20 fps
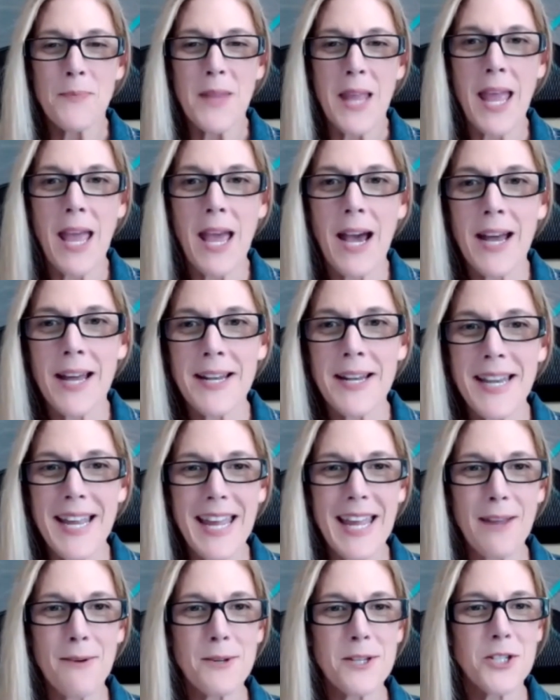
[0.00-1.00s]
and
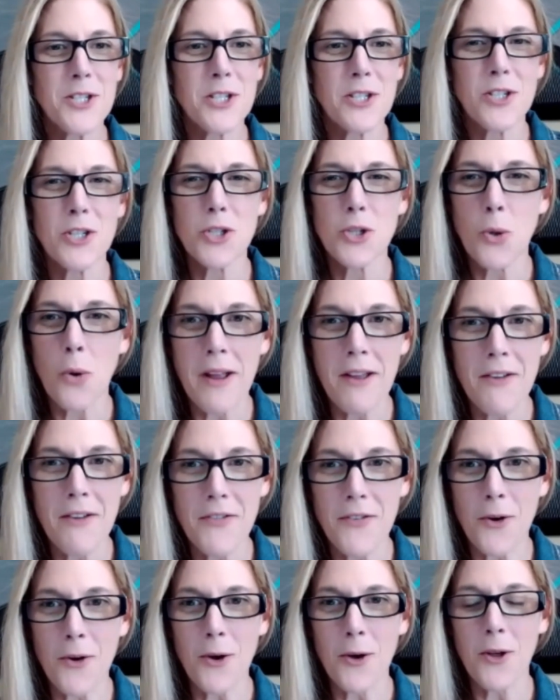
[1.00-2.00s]
he was just
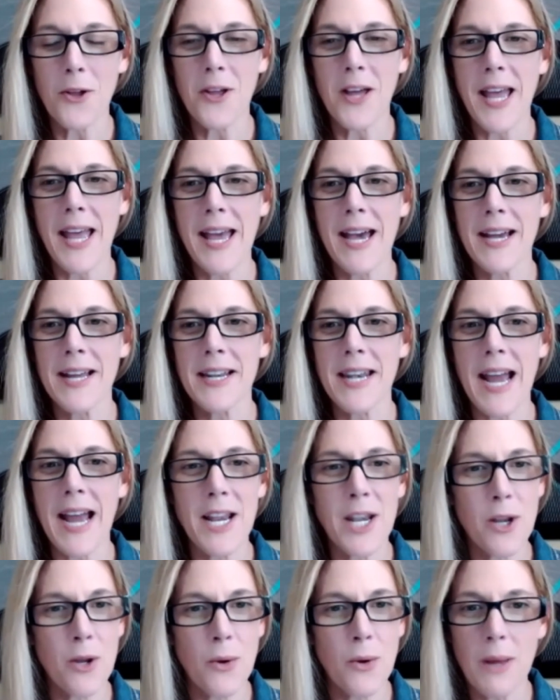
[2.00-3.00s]
joyful and i
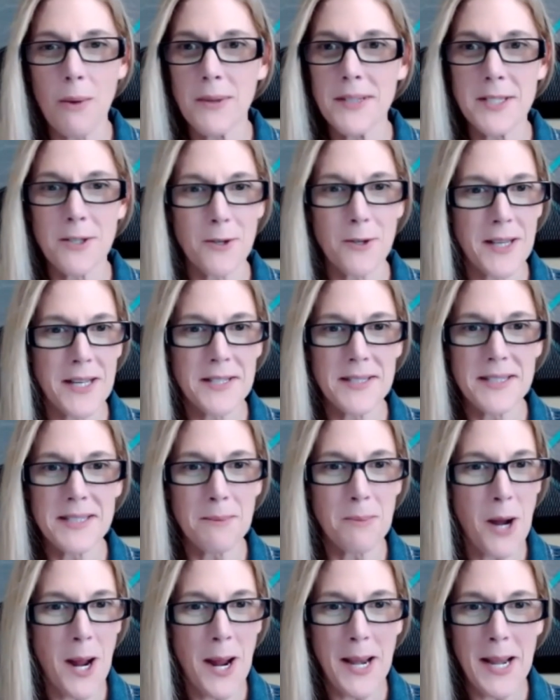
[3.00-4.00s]
knew he was early in
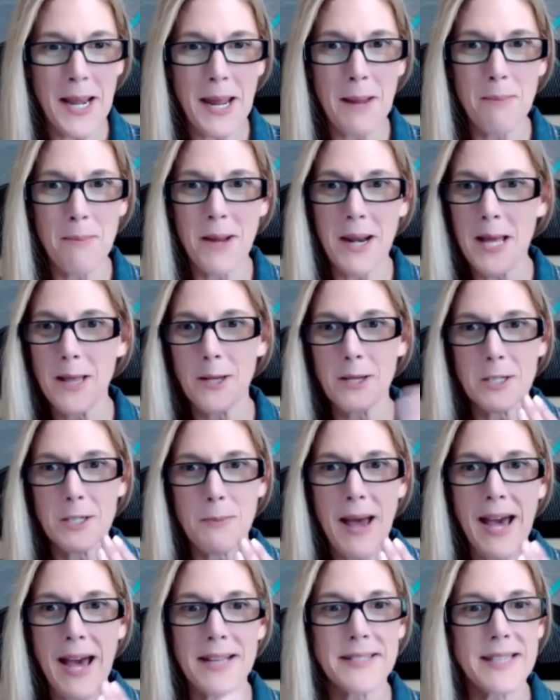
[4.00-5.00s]
sobriety but i looked
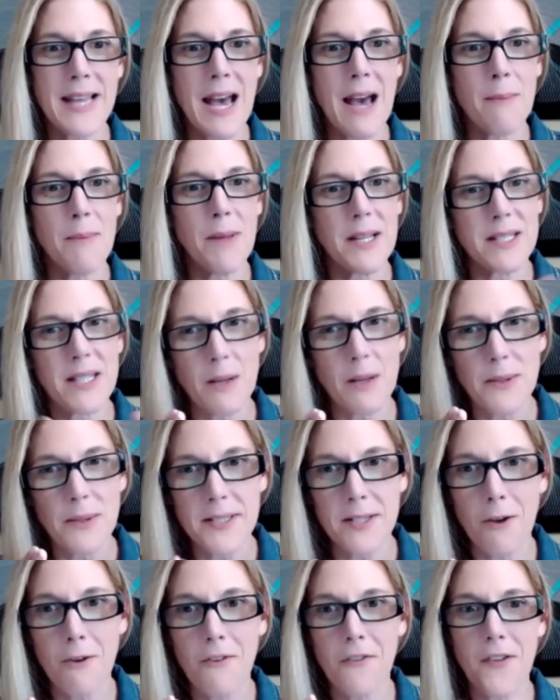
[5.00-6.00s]
past that because i was
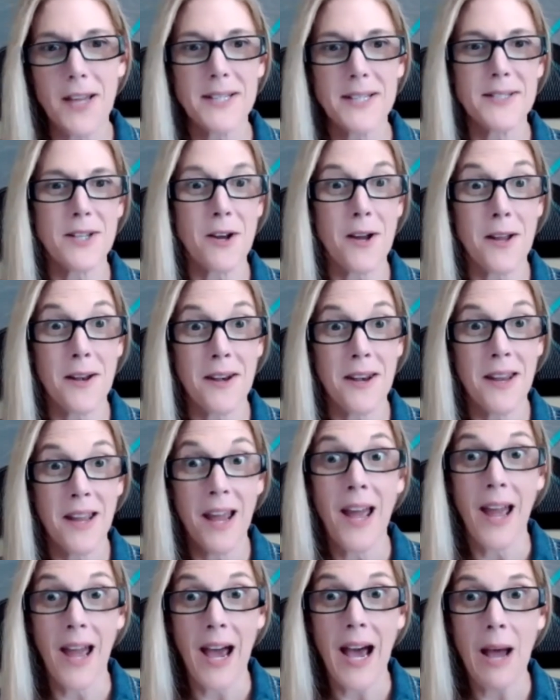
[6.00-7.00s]
so fixed on
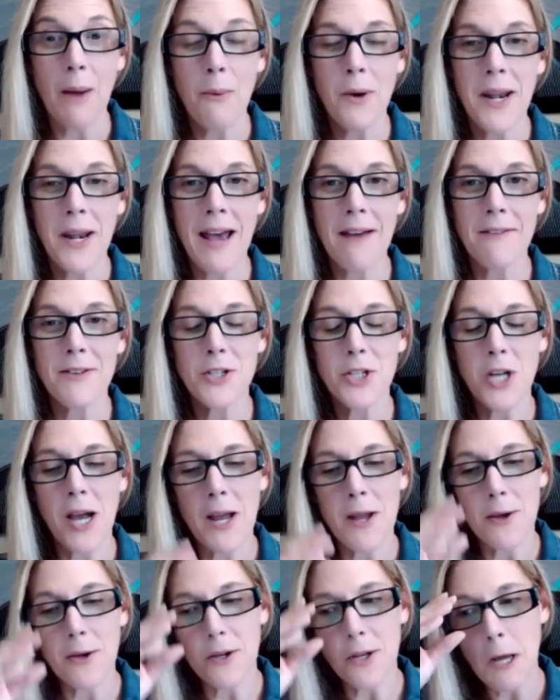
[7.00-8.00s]
i want to have a
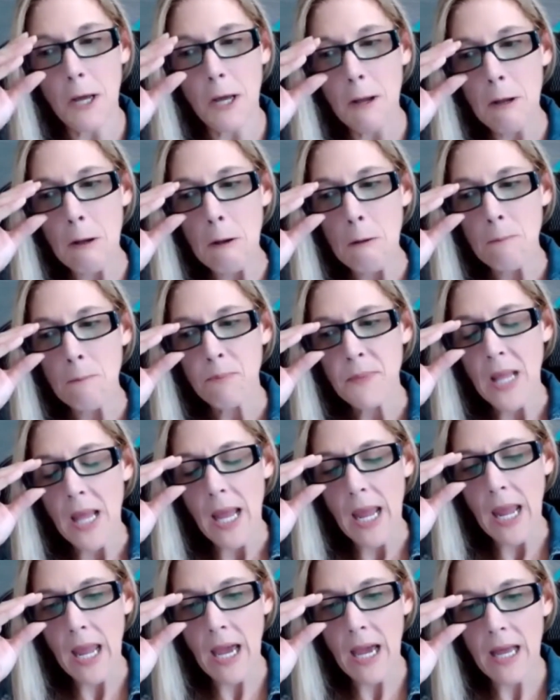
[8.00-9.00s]
child
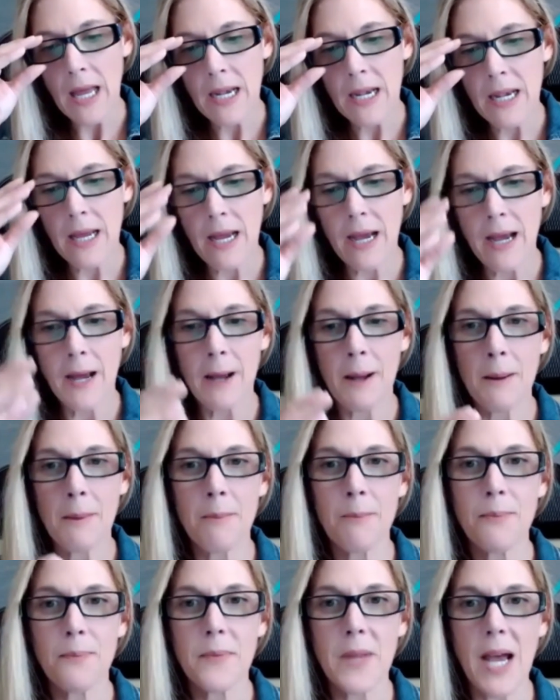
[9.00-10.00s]
and
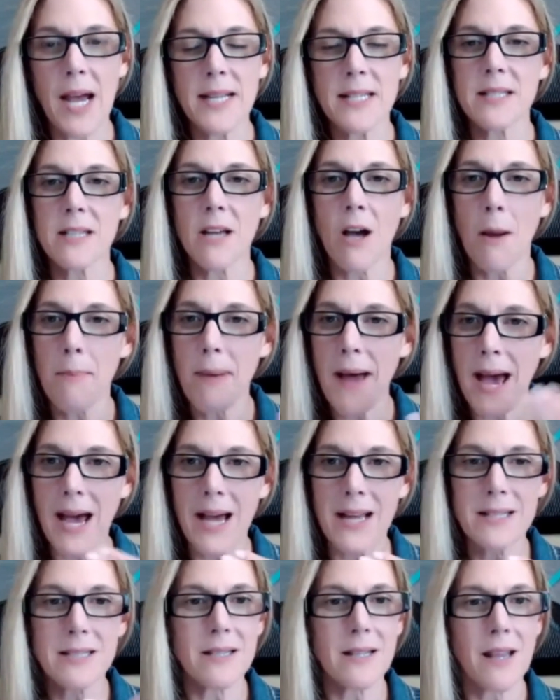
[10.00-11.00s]
um, i saw
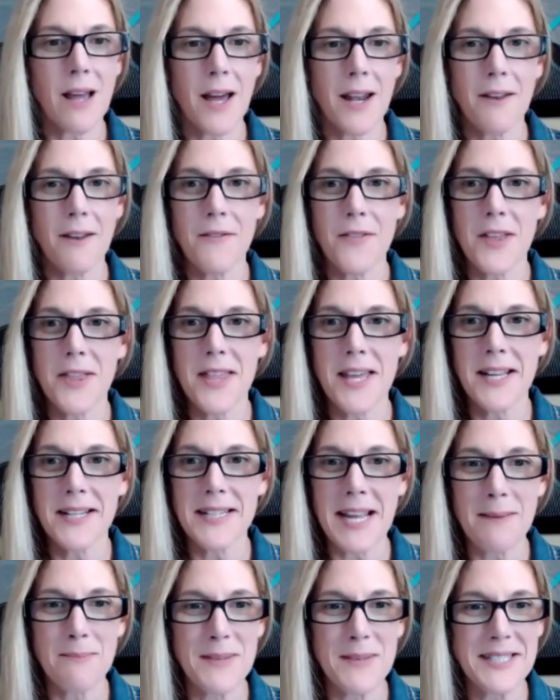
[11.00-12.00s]
past a lot of the things
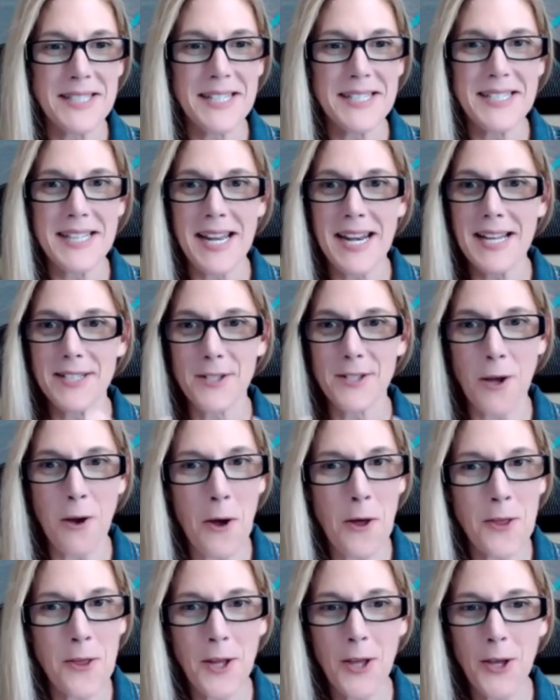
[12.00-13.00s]
like misty said i saw
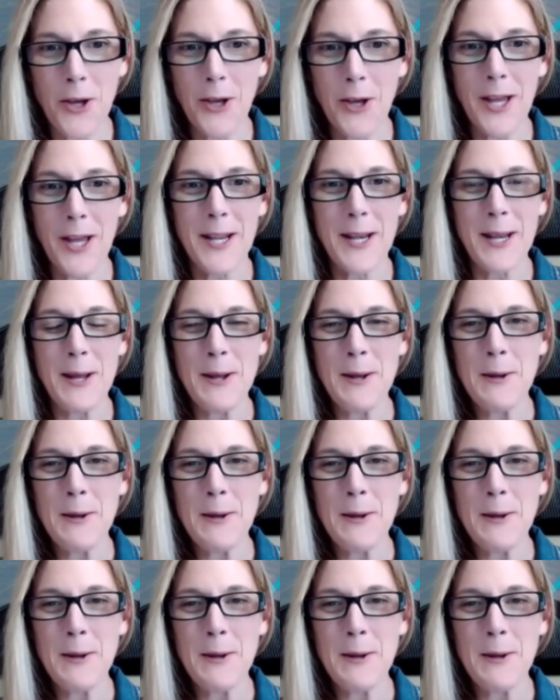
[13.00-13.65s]
all the good